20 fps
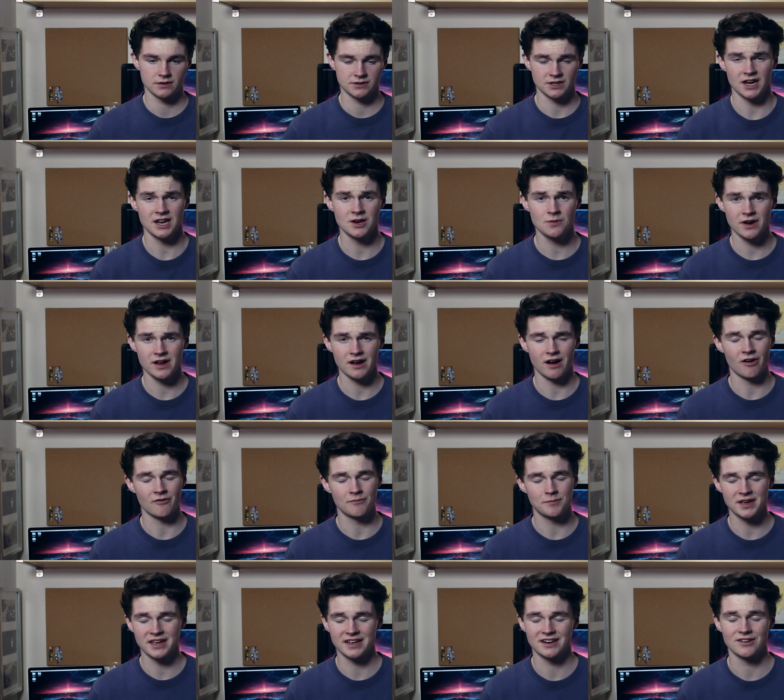So anyway,
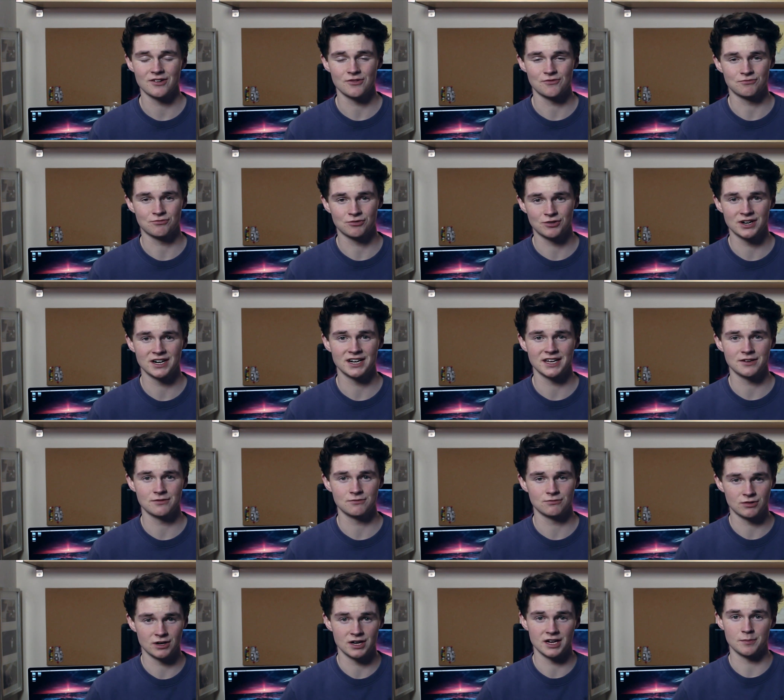I've been really,
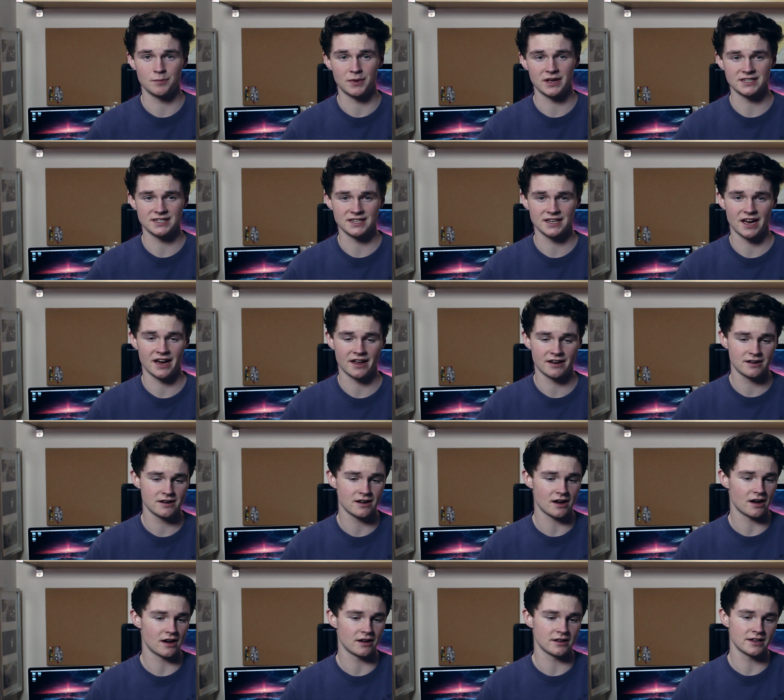really busy,
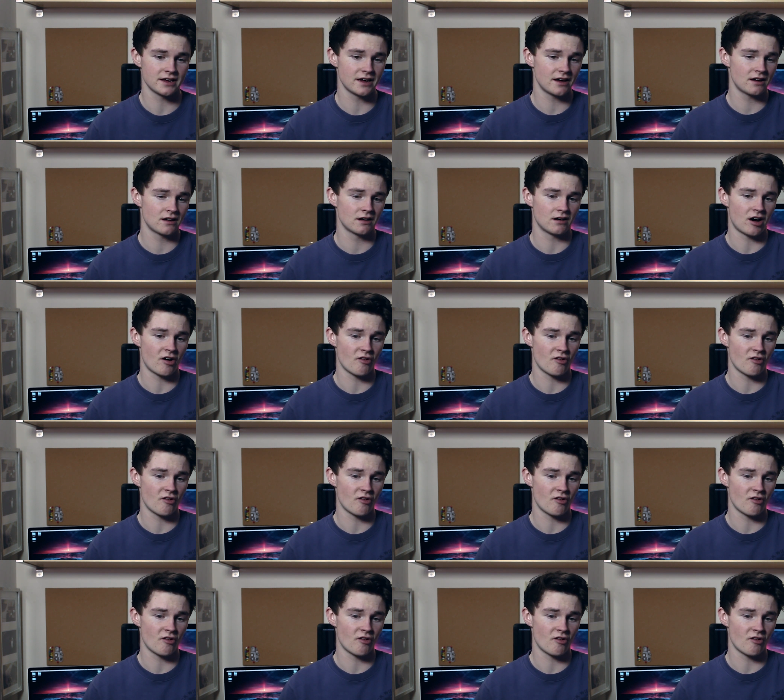and yeah,